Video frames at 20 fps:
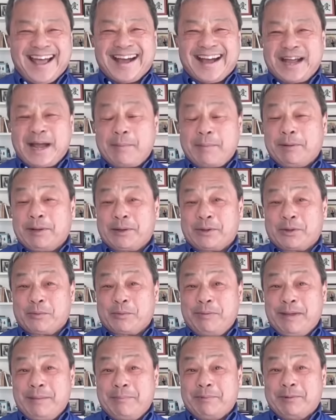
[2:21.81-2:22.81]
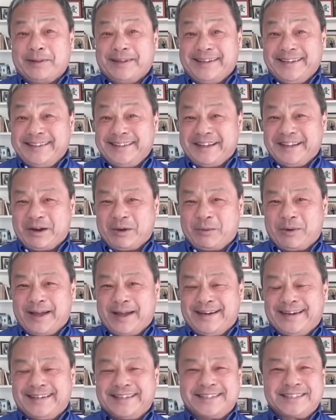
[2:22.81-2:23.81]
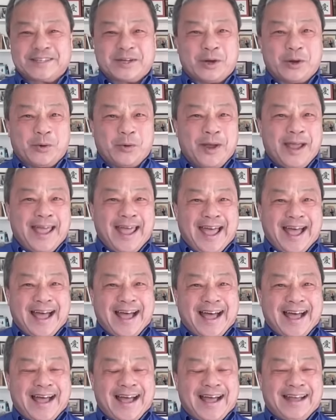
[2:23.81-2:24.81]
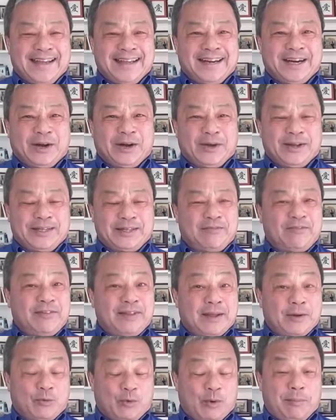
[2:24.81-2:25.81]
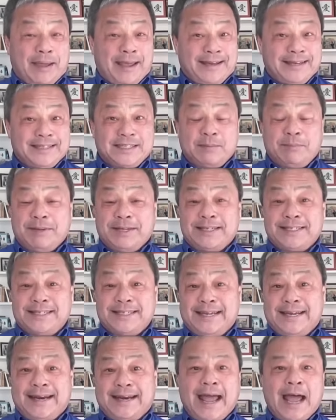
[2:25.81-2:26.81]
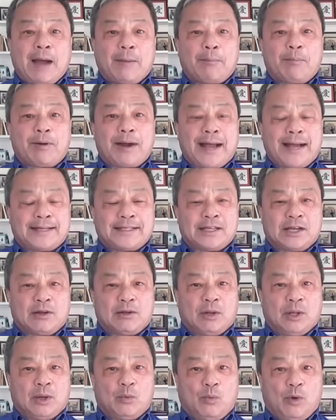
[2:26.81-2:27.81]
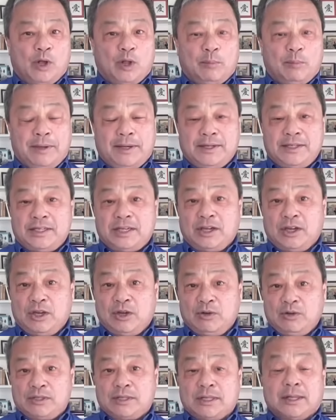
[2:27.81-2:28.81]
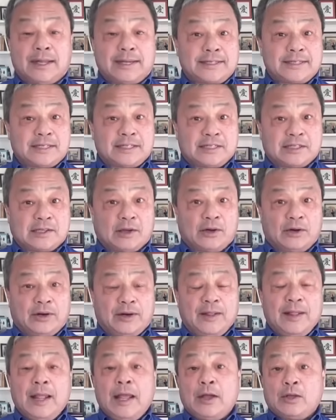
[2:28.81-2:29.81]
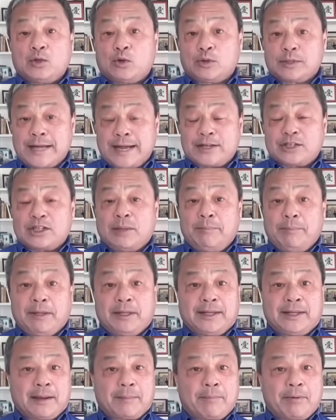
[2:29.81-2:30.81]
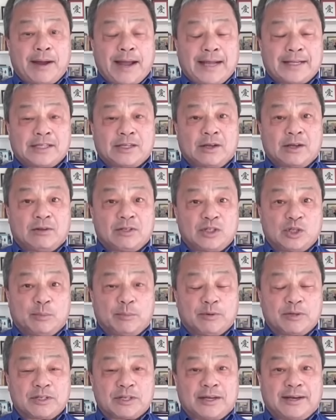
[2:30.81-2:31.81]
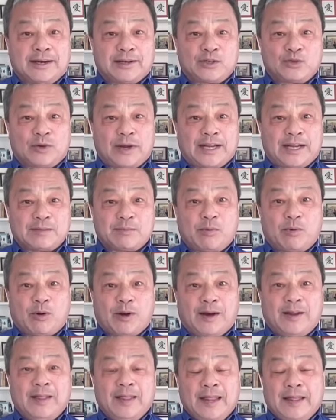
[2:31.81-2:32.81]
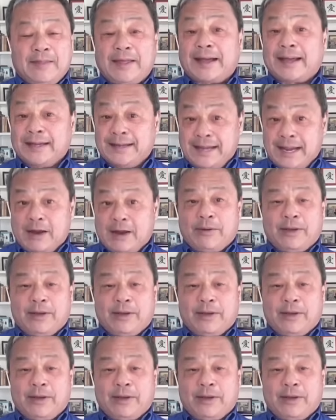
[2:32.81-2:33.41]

a couple other people in there, right? And so, uh, you know, it, it remains to be seen how practical it will be to use the lessons learned towards actually building a practical supersonic transport that can carry